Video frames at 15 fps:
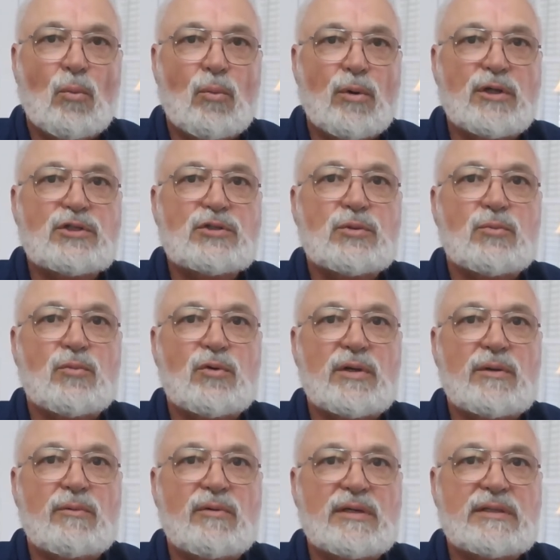which
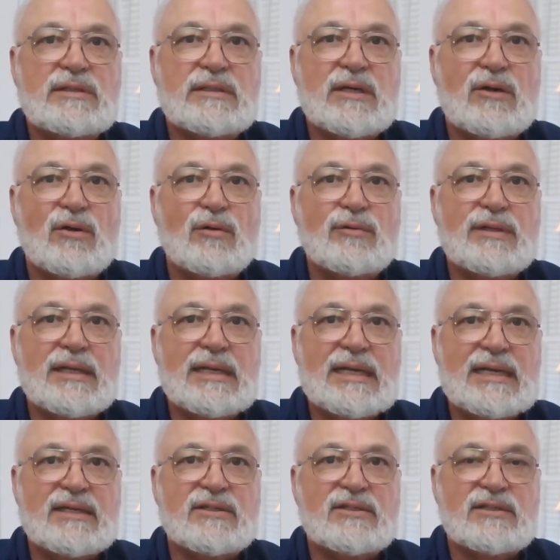would result
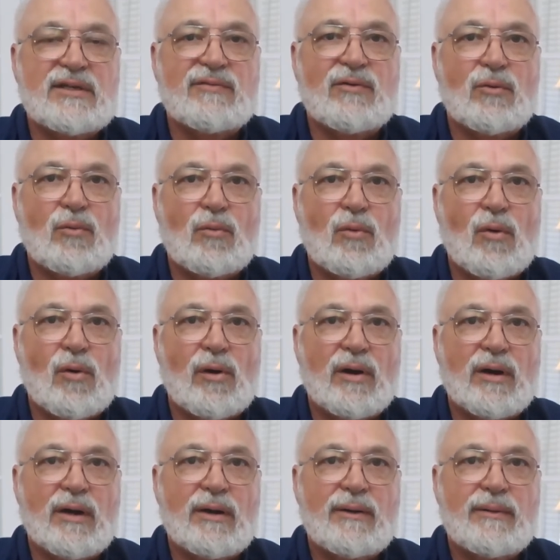in a civil
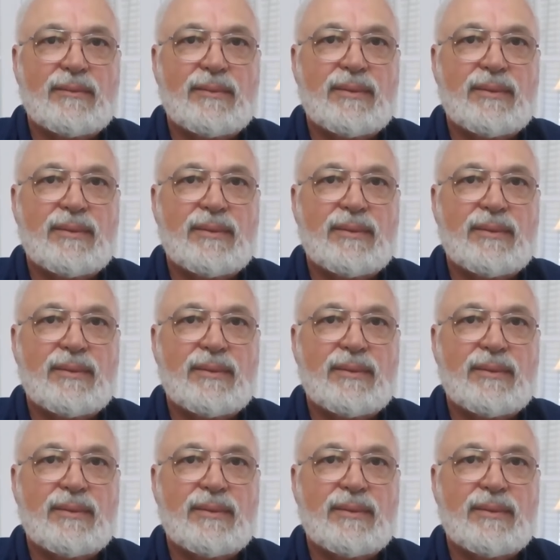war.